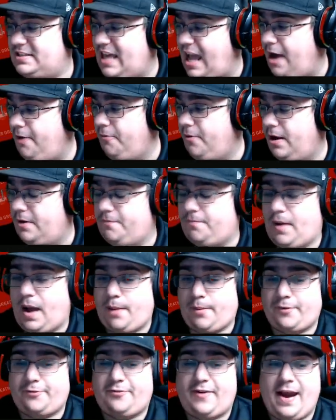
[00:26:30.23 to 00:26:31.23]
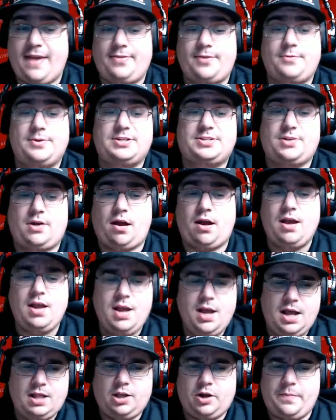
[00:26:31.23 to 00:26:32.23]
That one, Bomber, finally we saw a
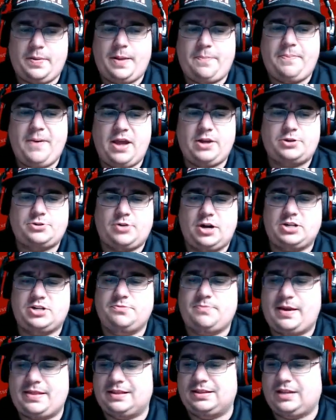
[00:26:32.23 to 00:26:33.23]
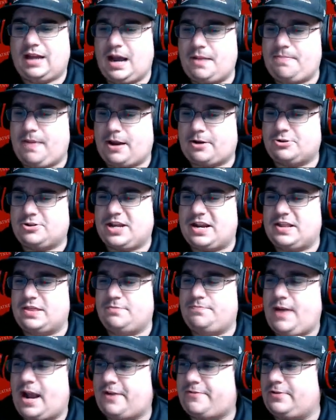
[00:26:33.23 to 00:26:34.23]
little bit of penetration by the linebackers getting in
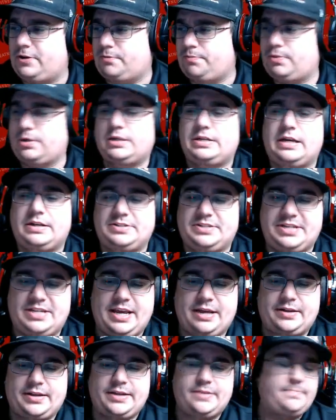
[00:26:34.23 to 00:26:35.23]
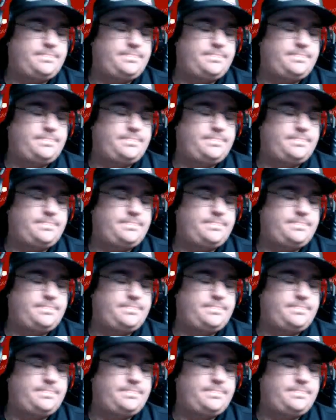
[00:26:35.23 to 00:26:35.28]
the backfield and bringing down Zeke Elliott.